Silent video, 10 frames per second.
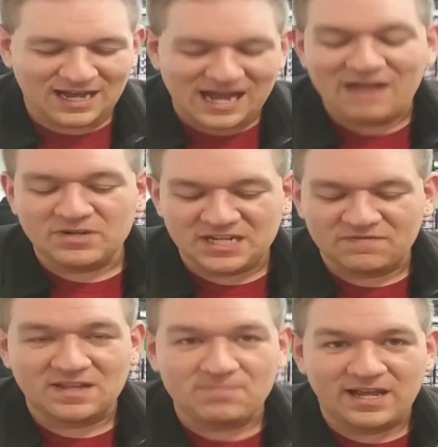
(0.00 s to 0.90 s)
I would
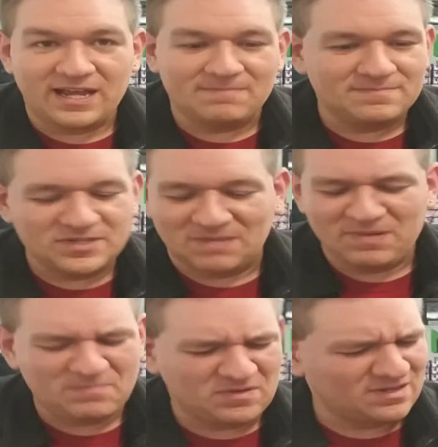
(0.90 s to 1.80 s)
definitely play him. Some
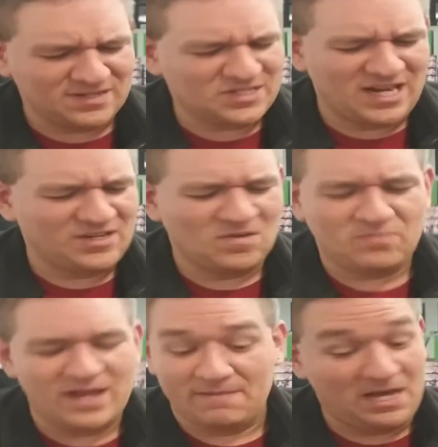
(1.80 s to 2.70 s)
people are saying don't
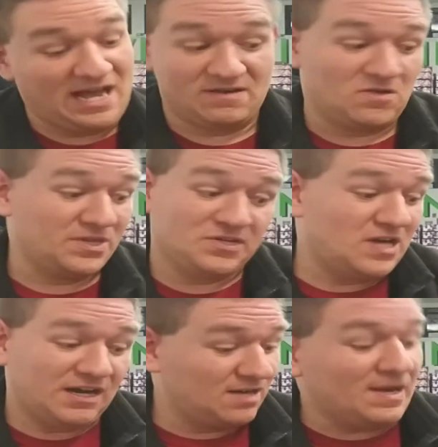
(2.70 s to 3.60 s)
play him. I don't know what they're
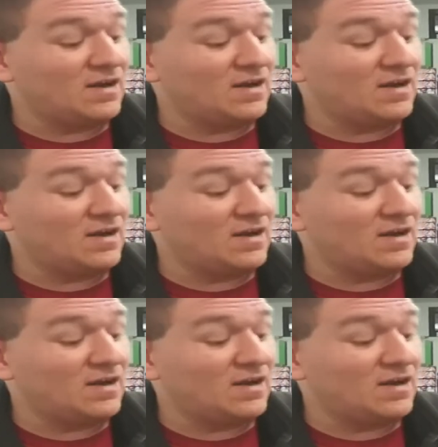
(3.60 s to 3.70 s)
talking about.